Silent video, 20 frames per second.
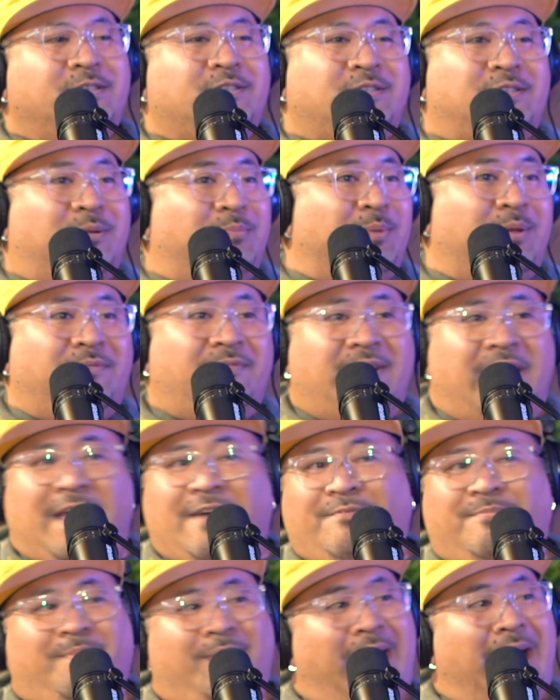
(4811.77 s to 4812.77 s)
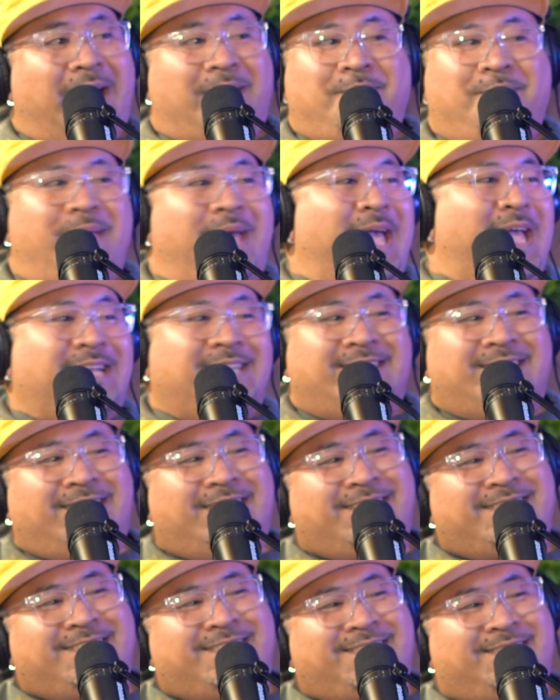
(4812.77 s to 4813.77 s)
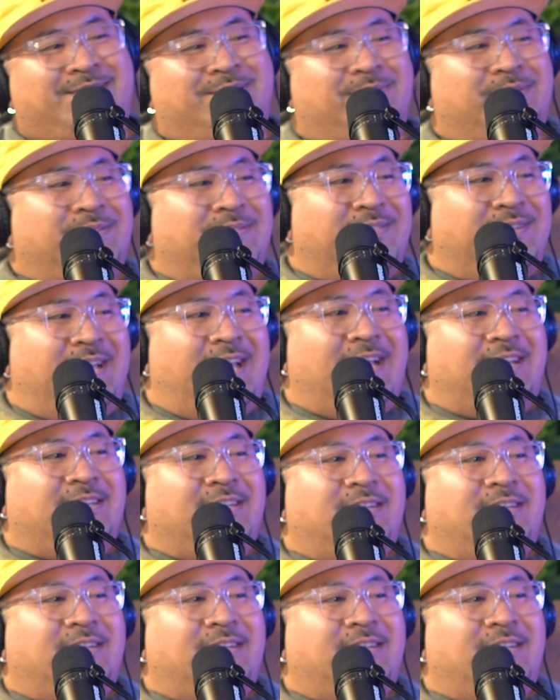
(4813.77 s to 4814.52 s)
some even have black magic, some even have,